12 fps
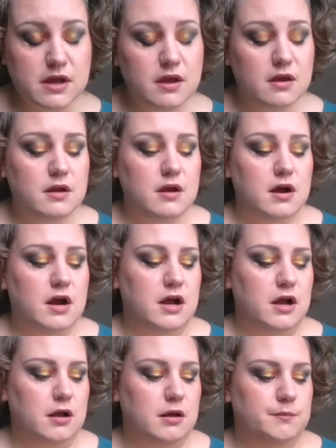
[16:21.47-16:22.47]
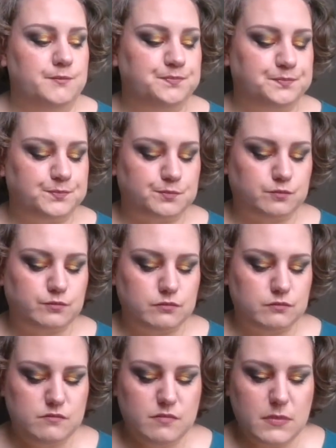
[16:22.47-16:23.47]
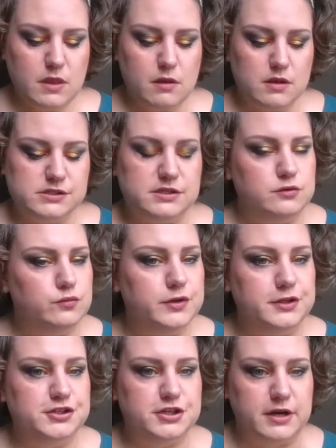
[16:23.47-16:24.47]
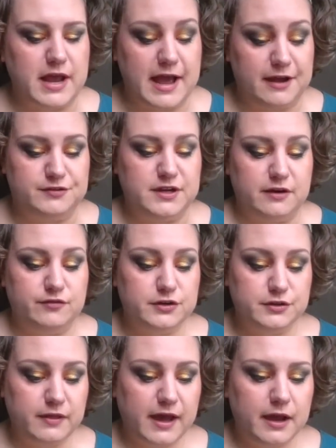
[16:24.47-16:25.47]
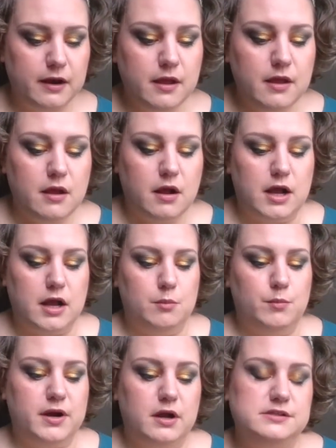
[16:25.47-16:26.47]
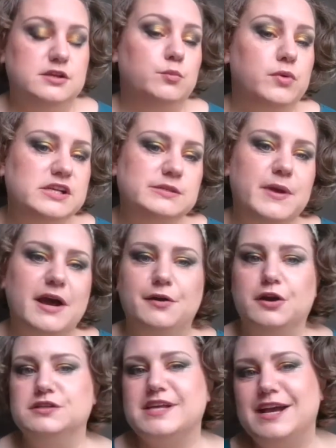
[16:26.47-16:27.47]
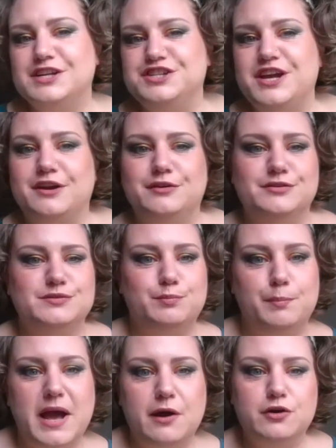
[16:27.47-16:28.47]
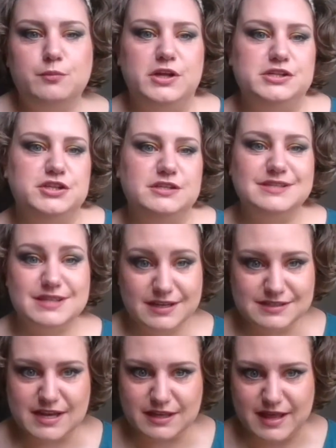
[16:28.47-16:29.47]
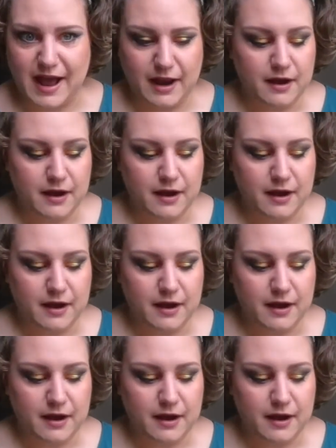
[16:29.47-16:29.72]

So you really shouldn't have to ever do that. But also pressed powders, eyeshadows, powder blushes, things like that.